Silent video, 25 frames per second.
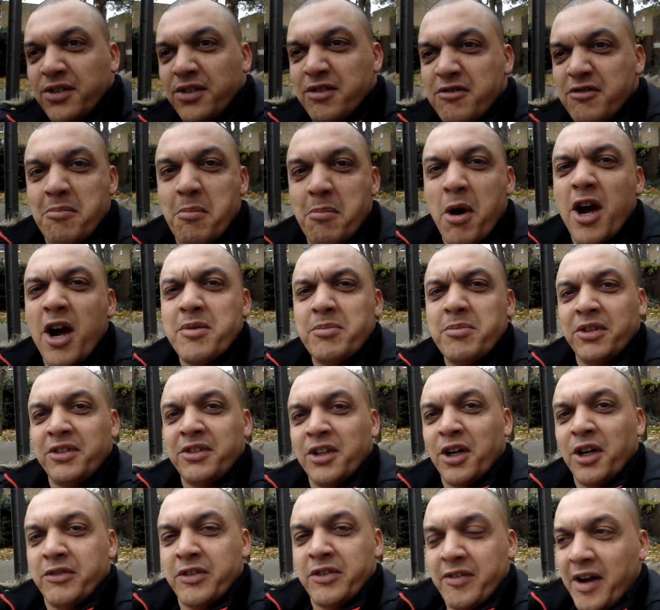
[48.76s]
remind
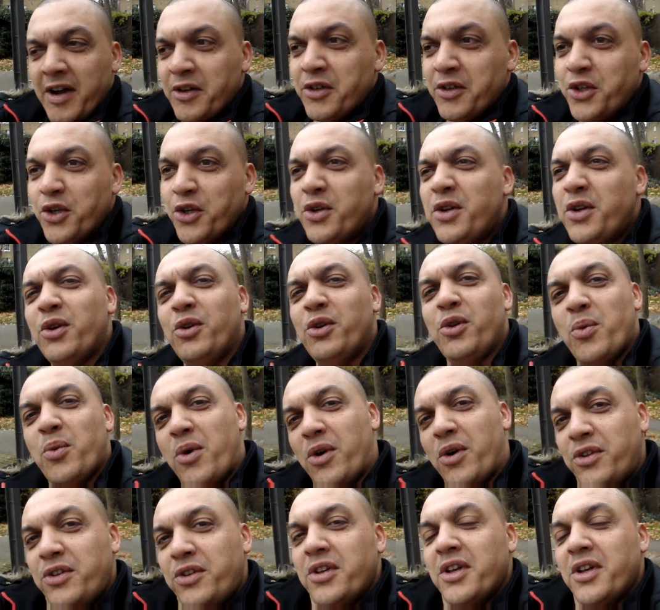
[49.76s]
myself of how good it all
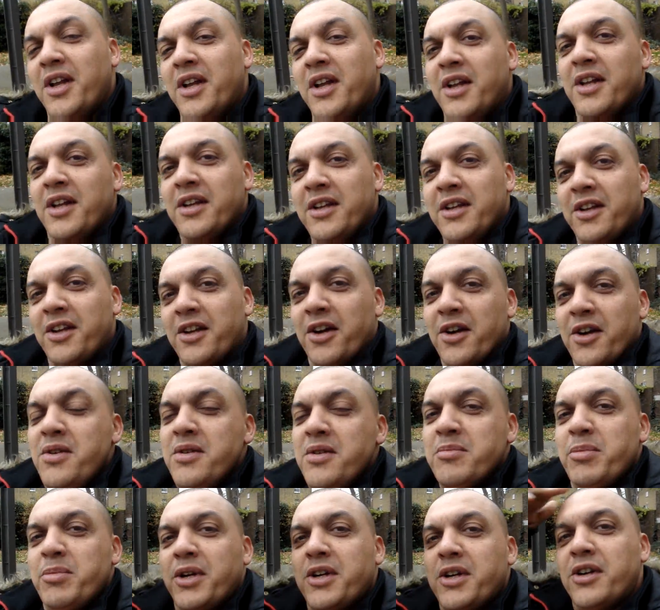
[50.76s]
was, you know,
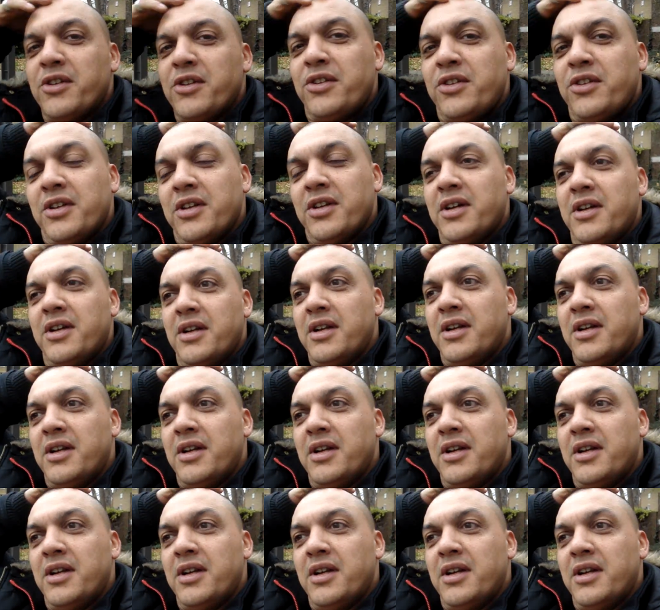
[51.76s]
because